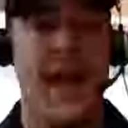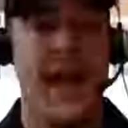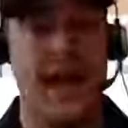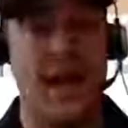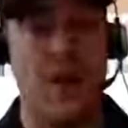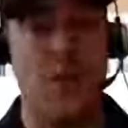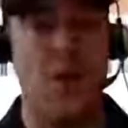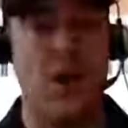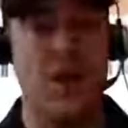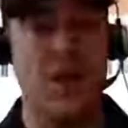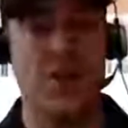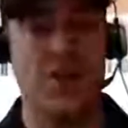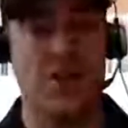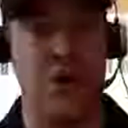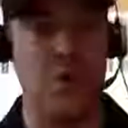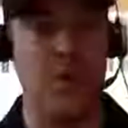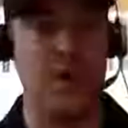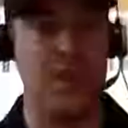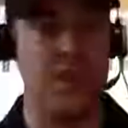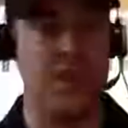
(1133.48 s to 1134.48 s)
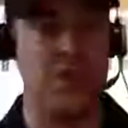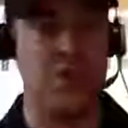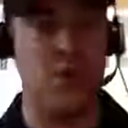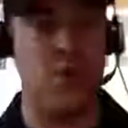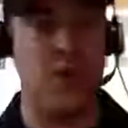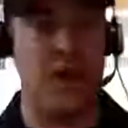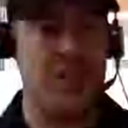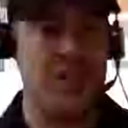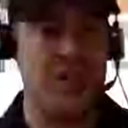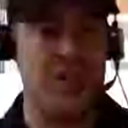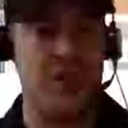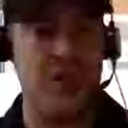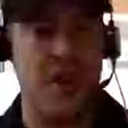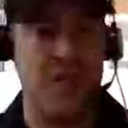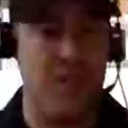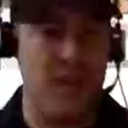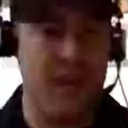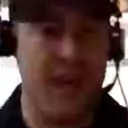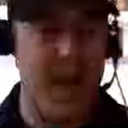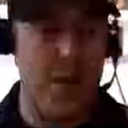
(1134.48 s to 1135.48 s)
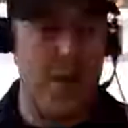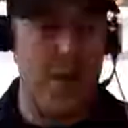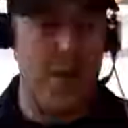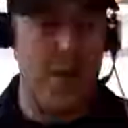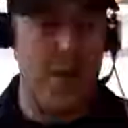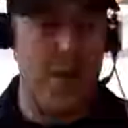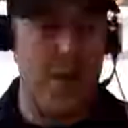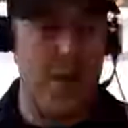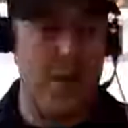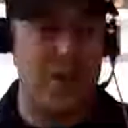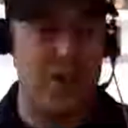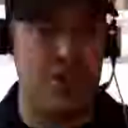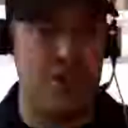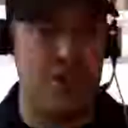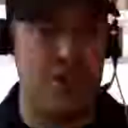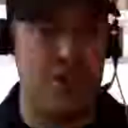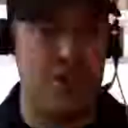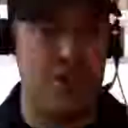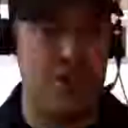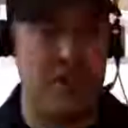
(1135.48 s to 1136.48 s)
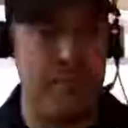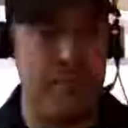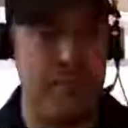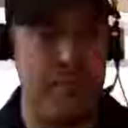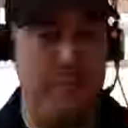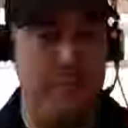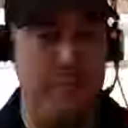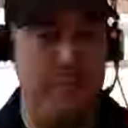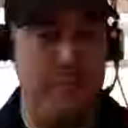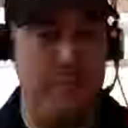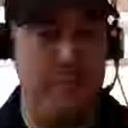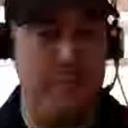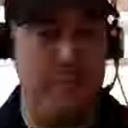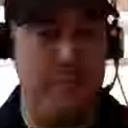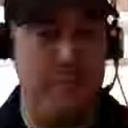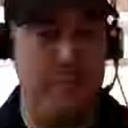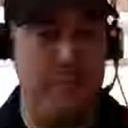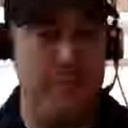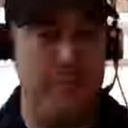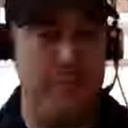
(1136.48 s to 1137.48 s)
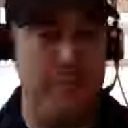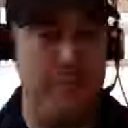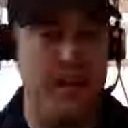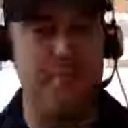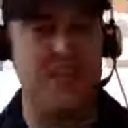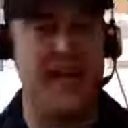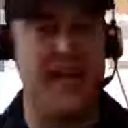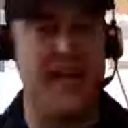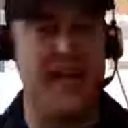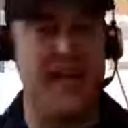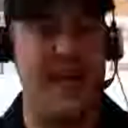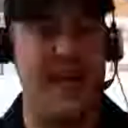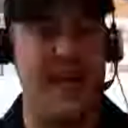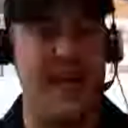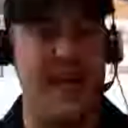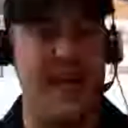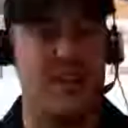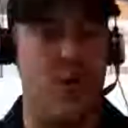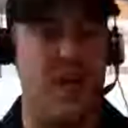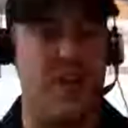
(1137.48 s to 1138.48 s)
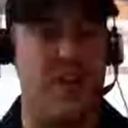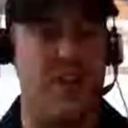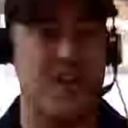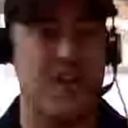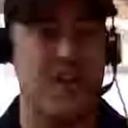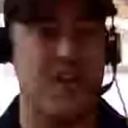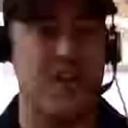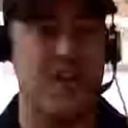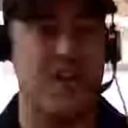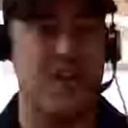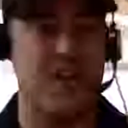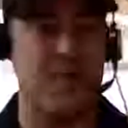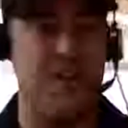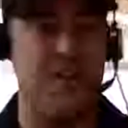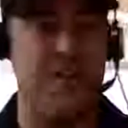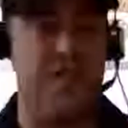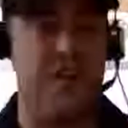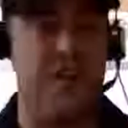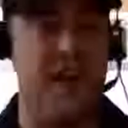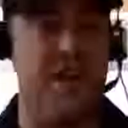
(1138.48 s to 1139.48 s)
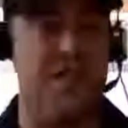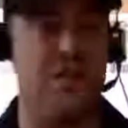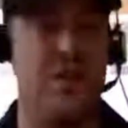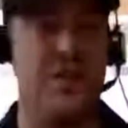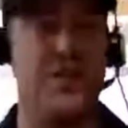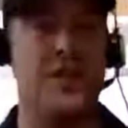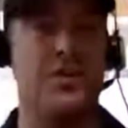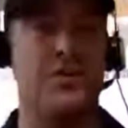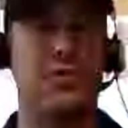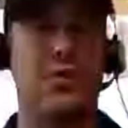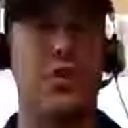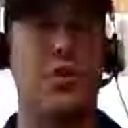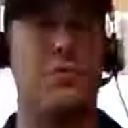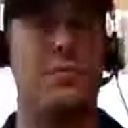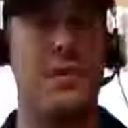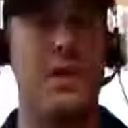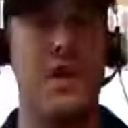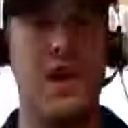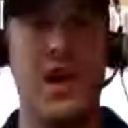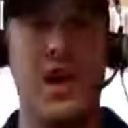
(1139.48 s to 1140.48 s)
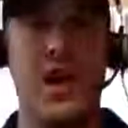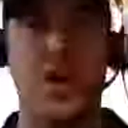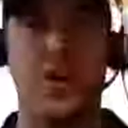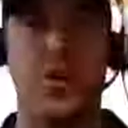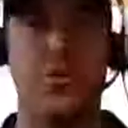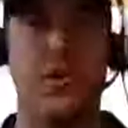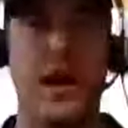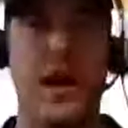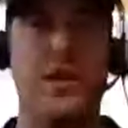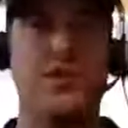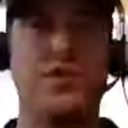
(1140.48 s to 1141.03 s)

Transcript: And I want to start with this question. So everyone get ready to start typing in the chat box and answer this question right now for everyone in the group